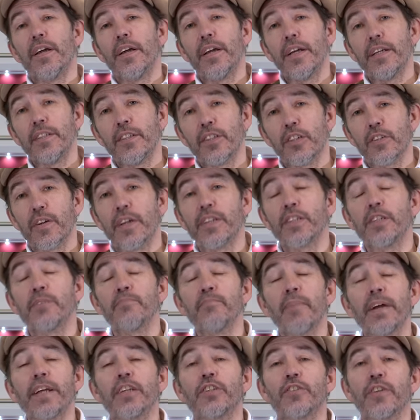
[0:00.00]
integrated
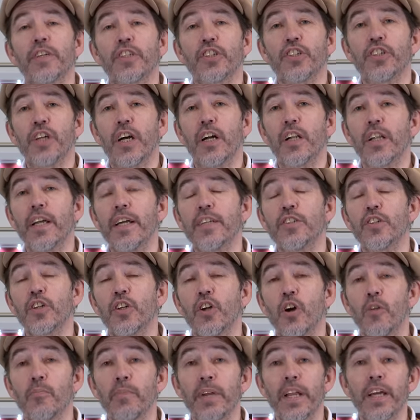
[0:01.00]
matrix shell. It's a
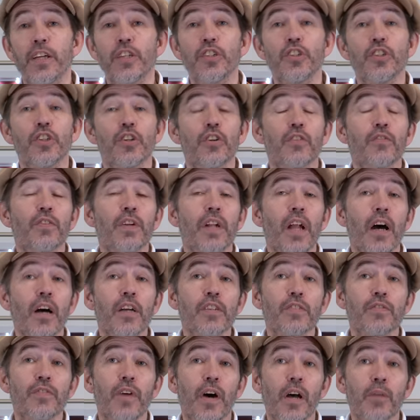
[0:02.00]
combination of
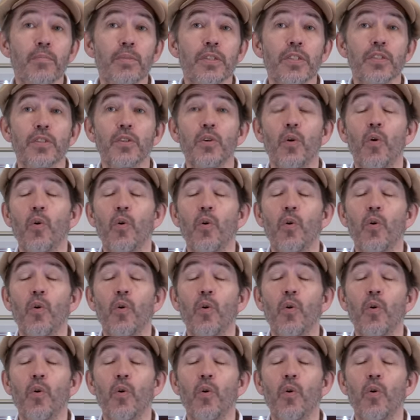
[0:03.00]
glass fibers and